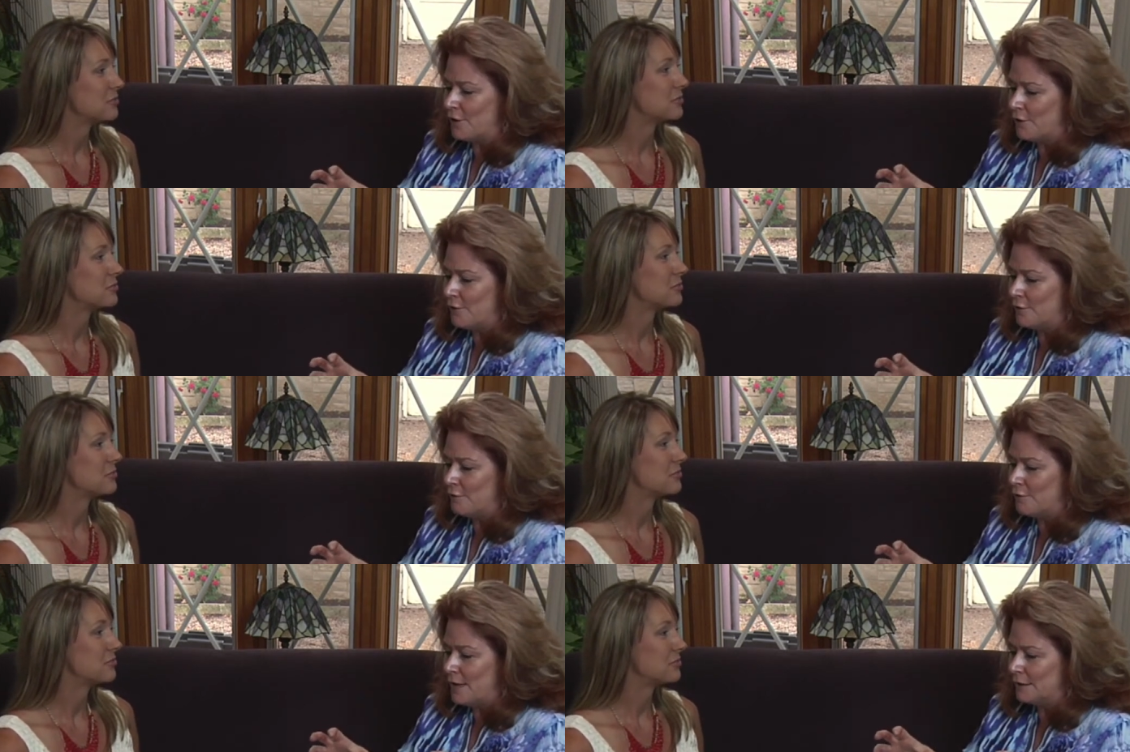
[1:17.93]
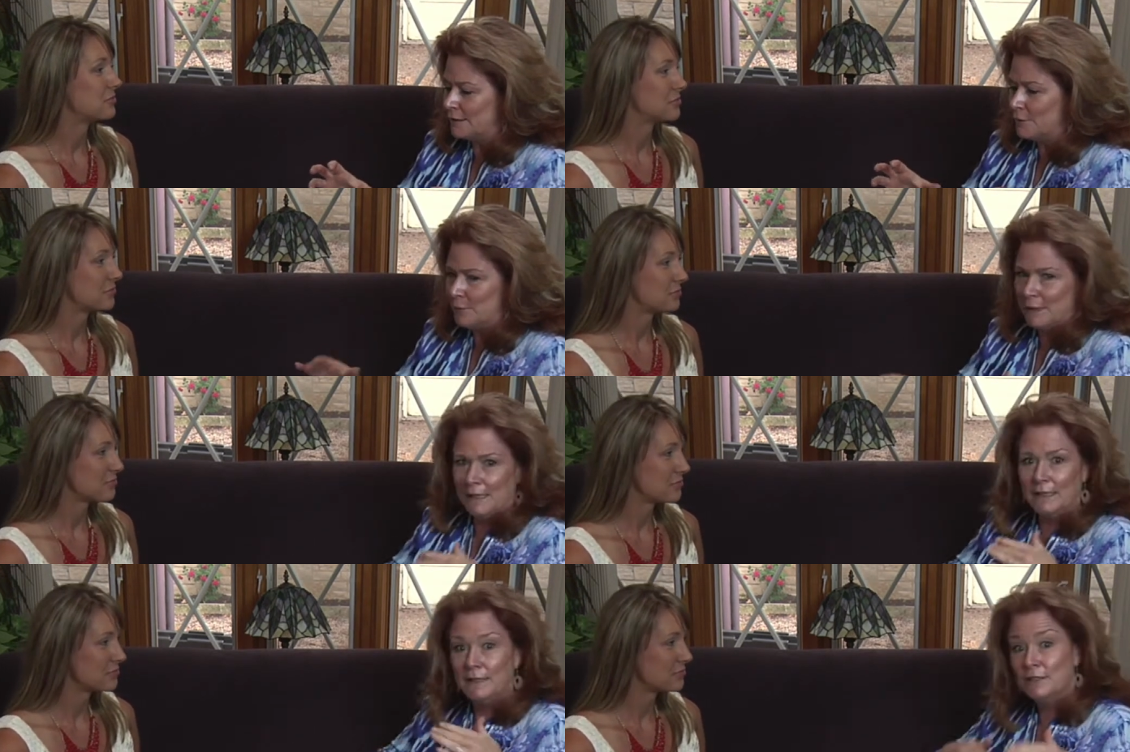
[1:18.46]
Speaker 1: on the fact that
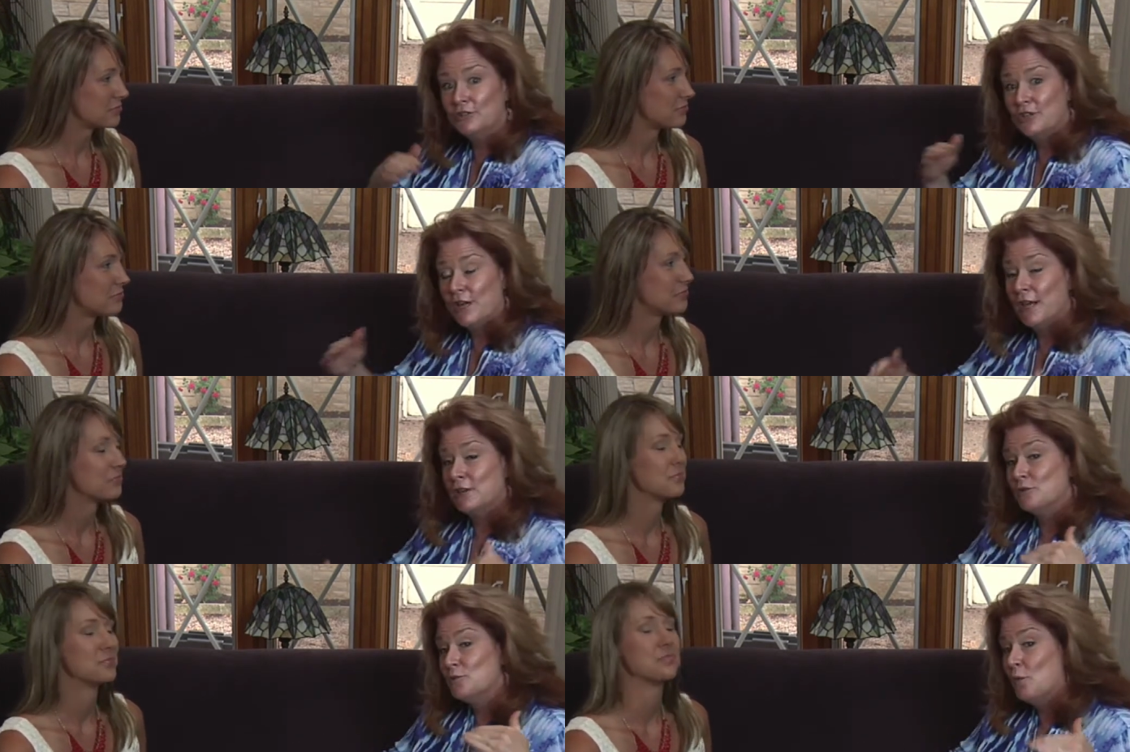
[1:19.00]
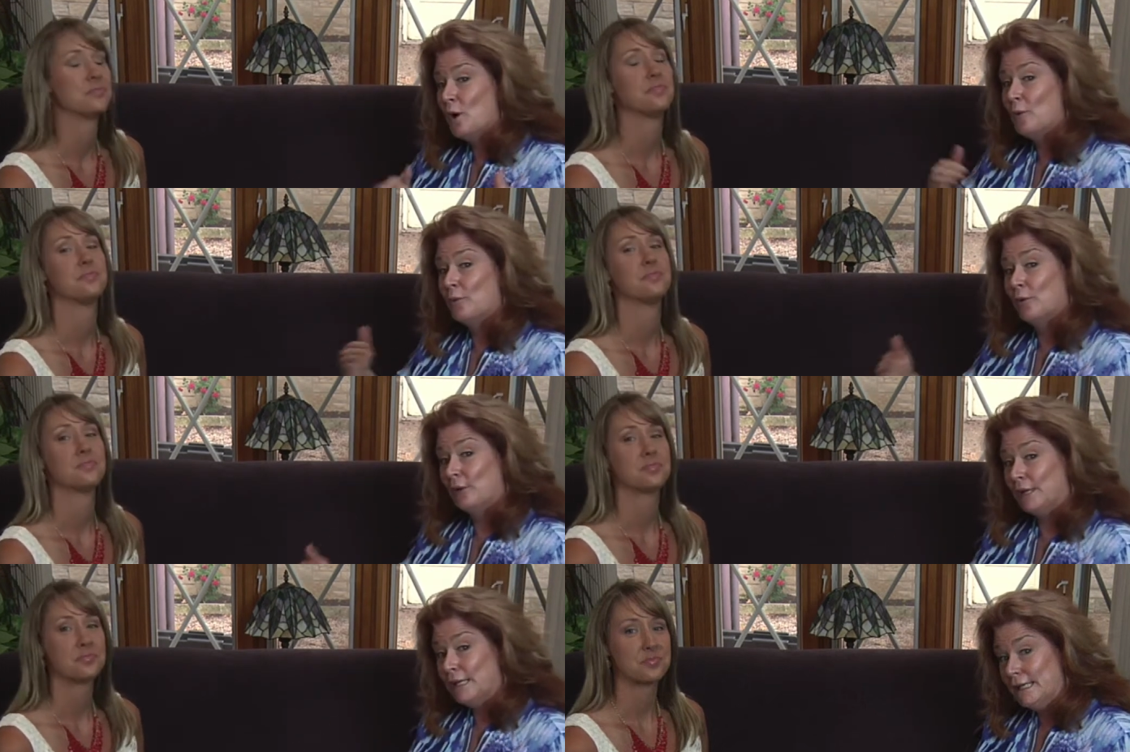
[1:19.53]
we need to change
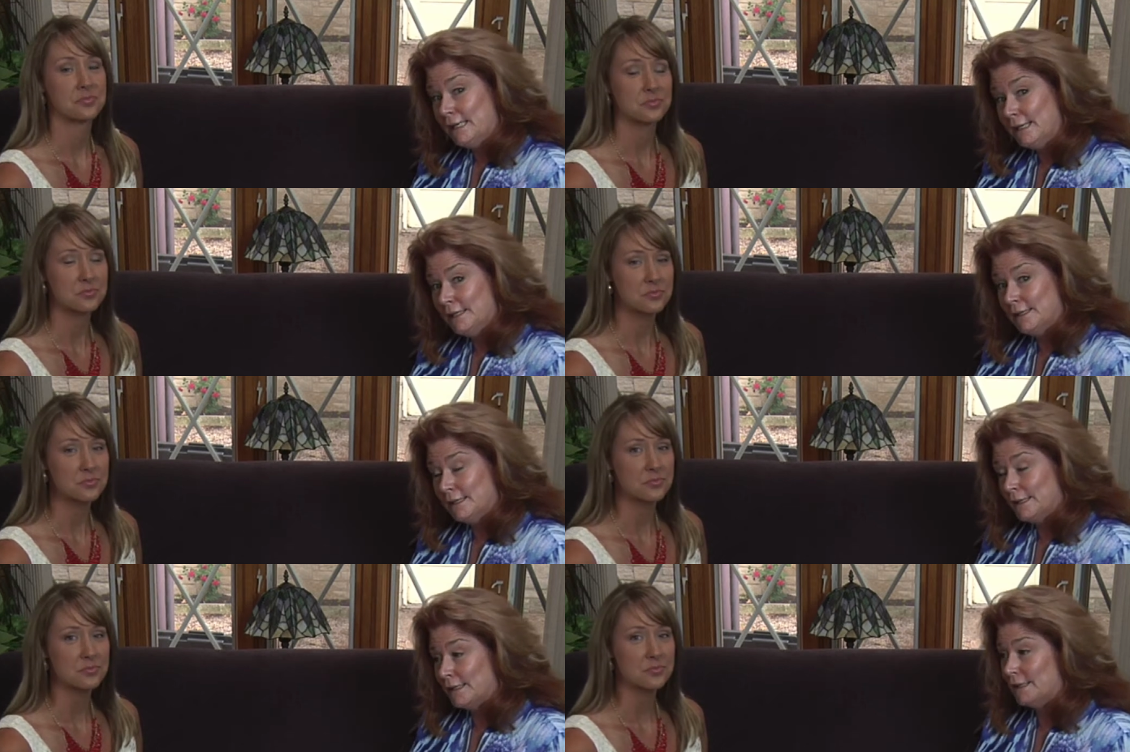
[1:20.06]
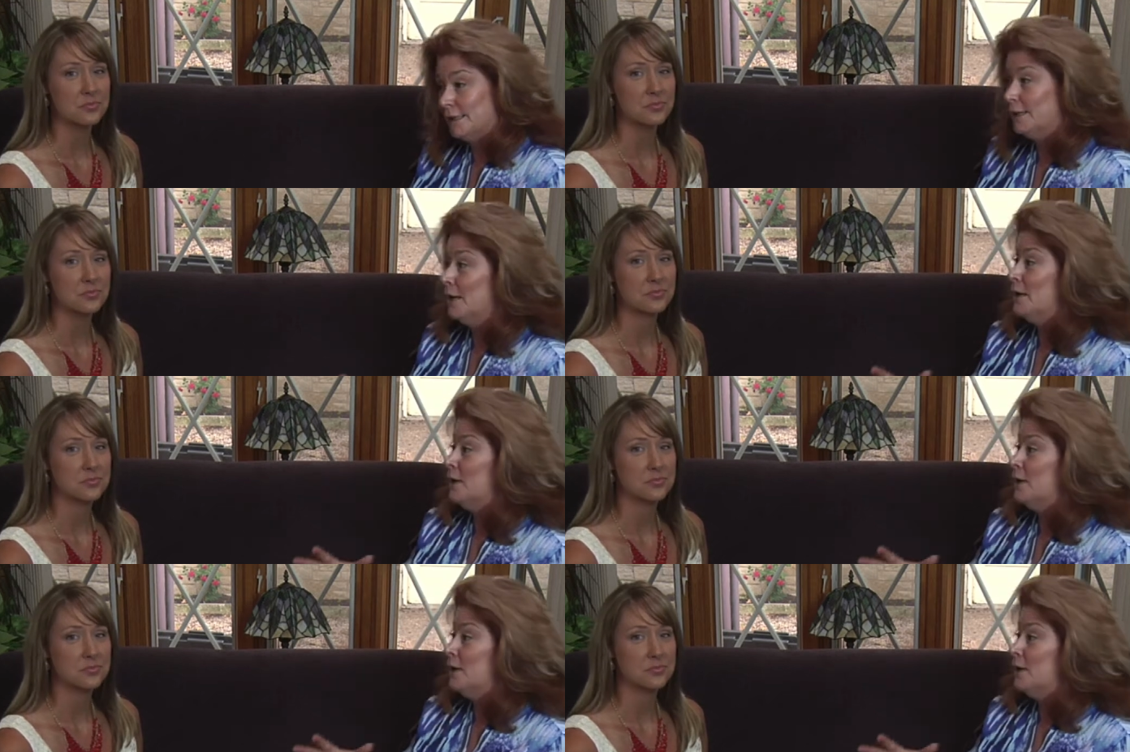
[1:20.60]
what we're eating